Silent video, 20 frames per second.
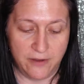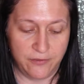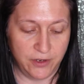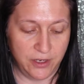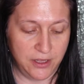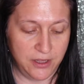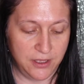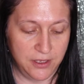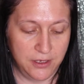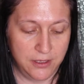
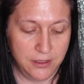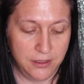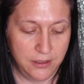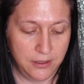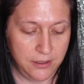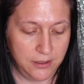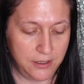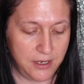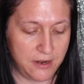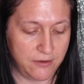
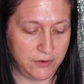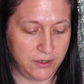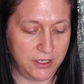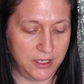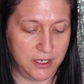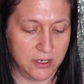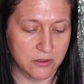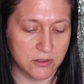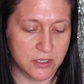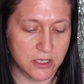
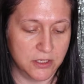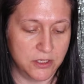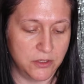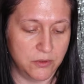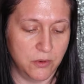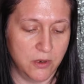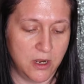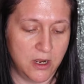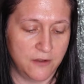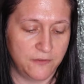everything else I'll
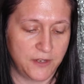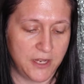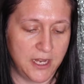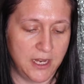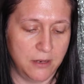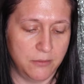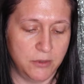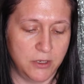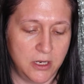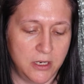do off
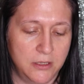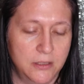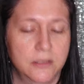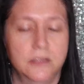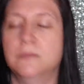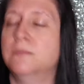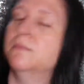camera,